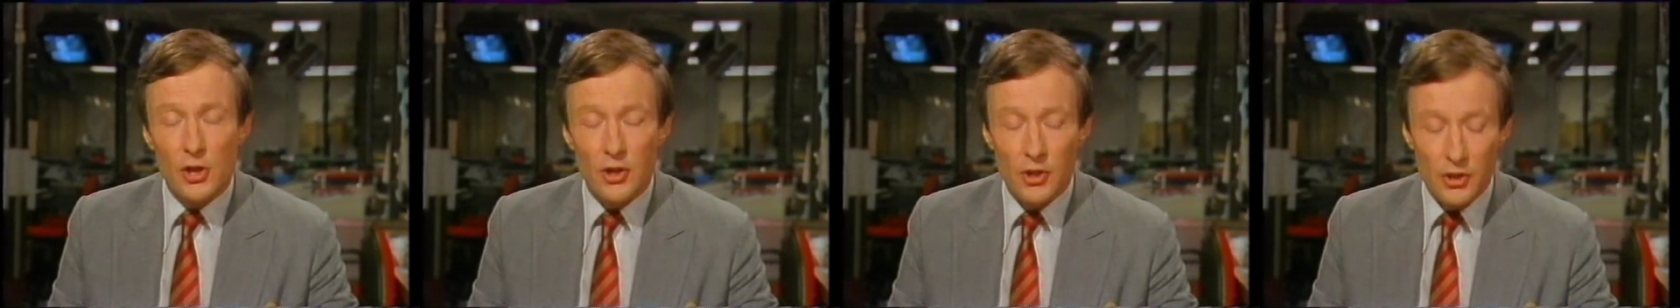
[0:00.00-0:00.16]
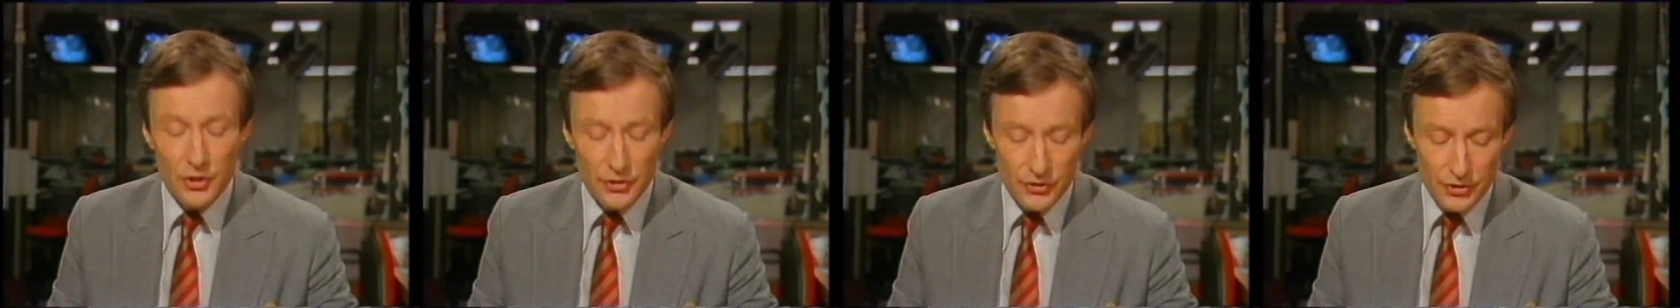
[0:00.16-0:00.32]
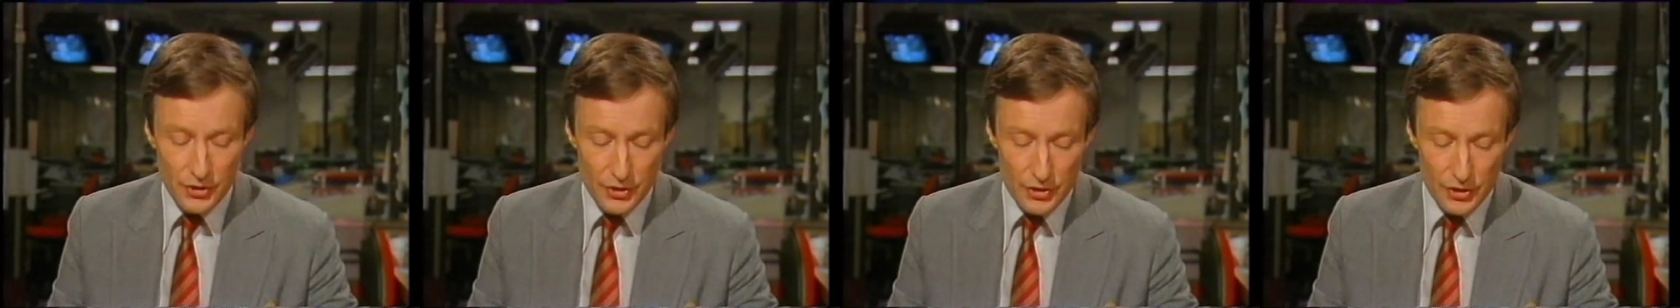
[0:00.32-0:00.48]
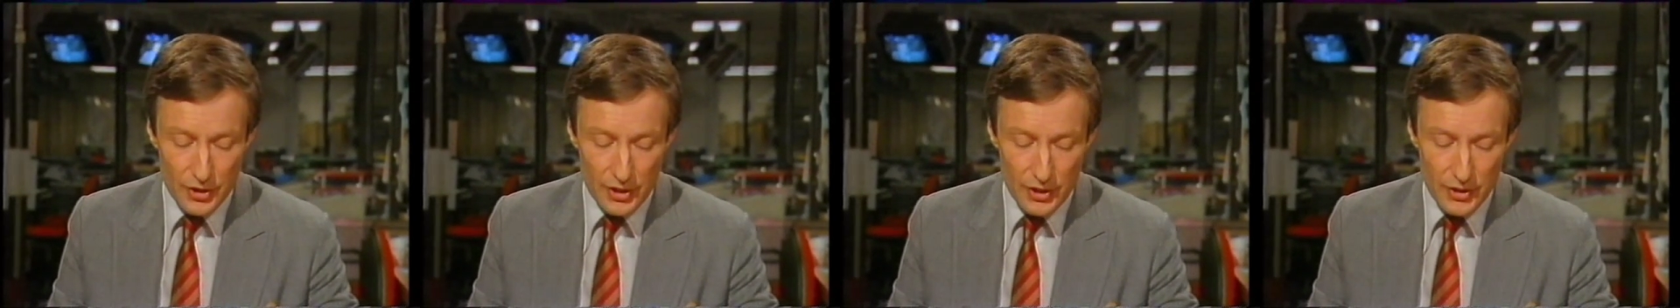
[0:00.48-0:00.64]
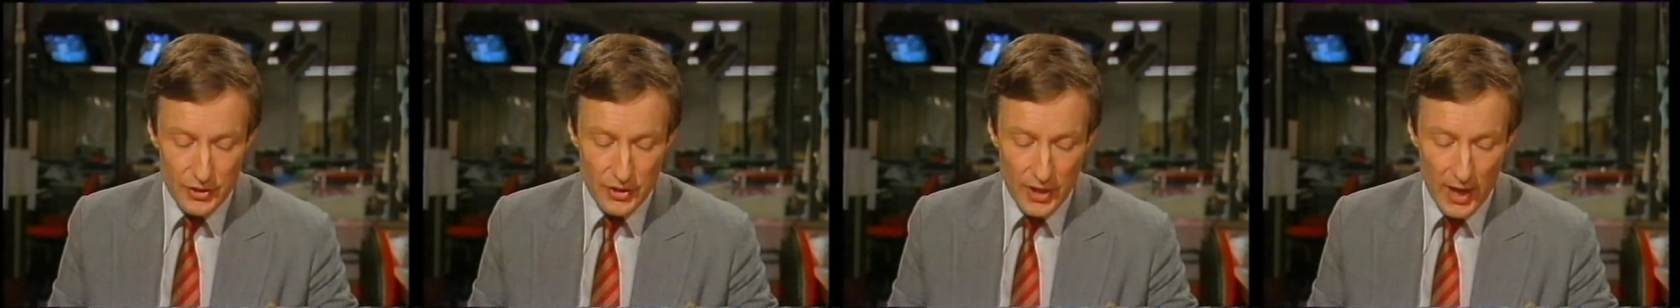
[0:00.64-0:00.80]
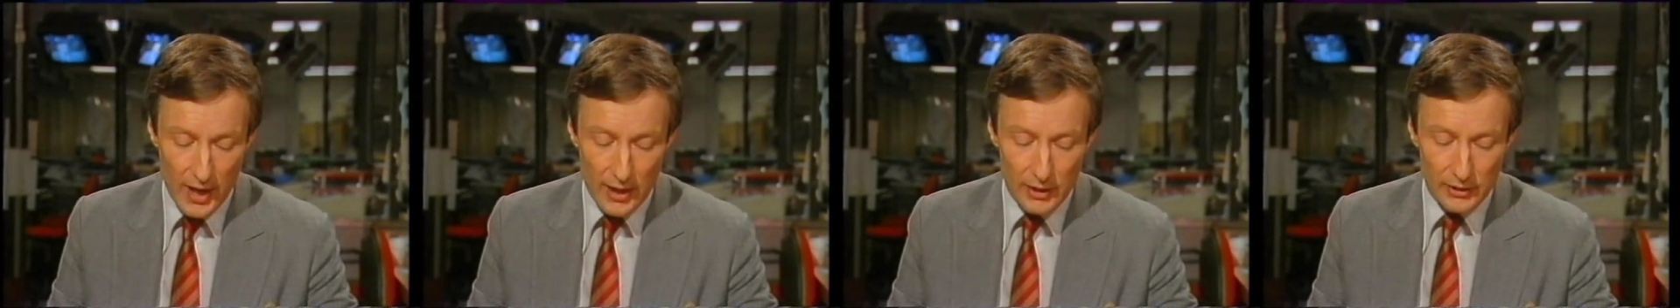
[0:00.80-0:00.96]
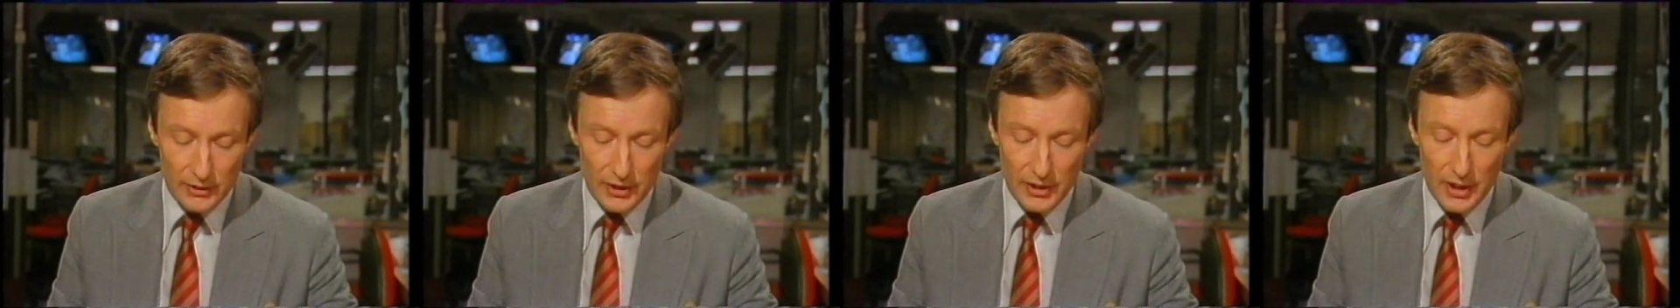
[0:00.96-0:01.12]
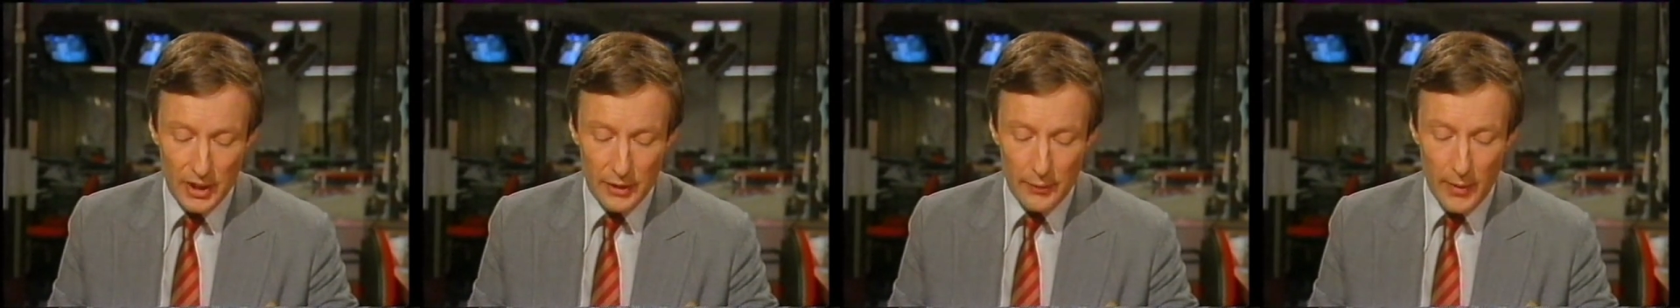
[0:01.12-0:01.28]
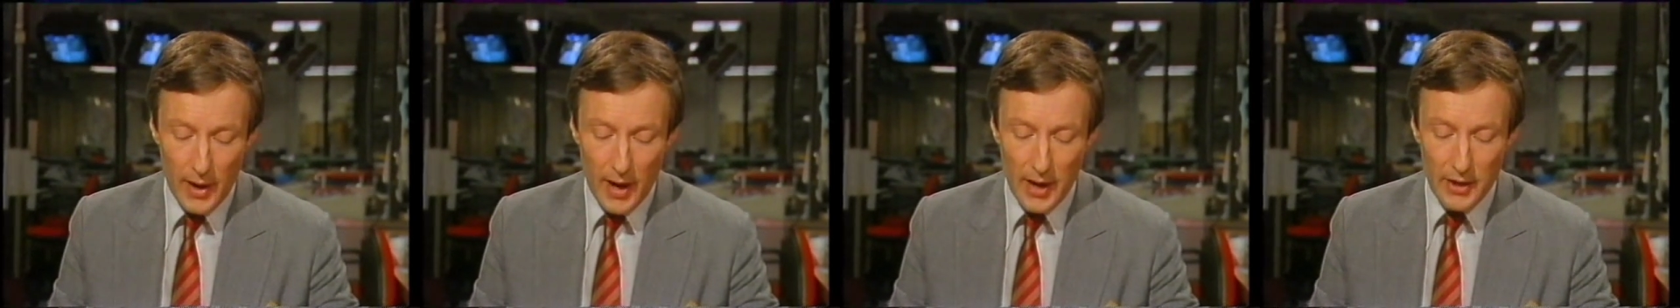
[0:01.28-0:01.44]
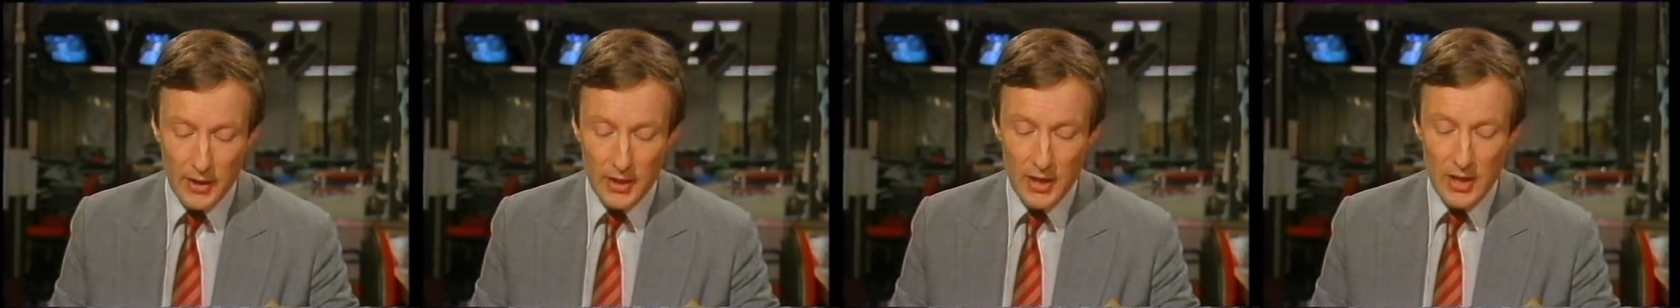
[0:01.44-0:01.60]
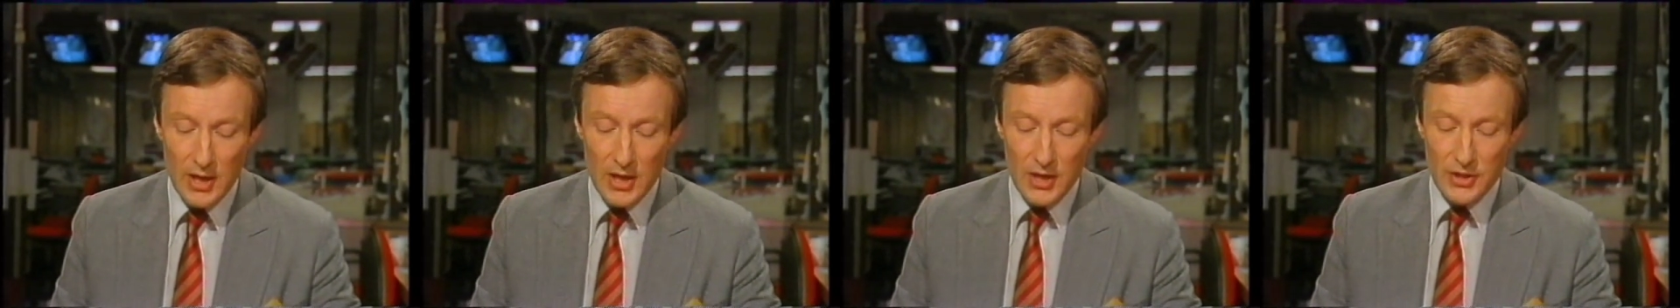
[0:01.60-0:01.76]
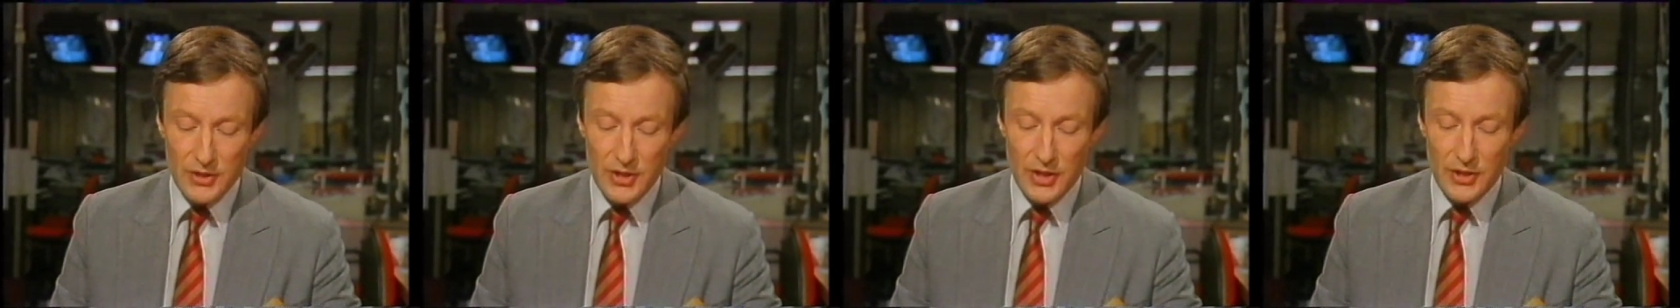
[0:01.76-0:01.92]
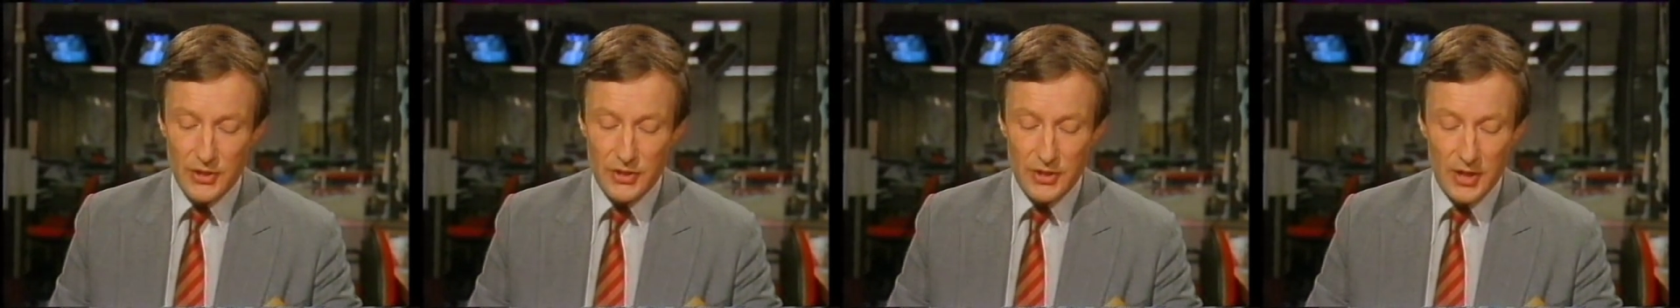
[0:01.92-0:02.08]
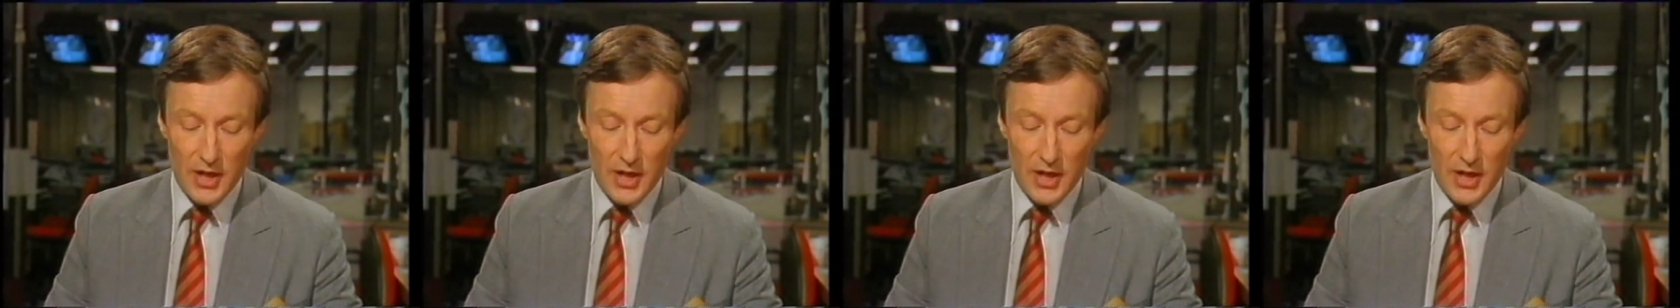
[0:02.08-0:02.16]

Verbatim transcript: hostages held in Iran since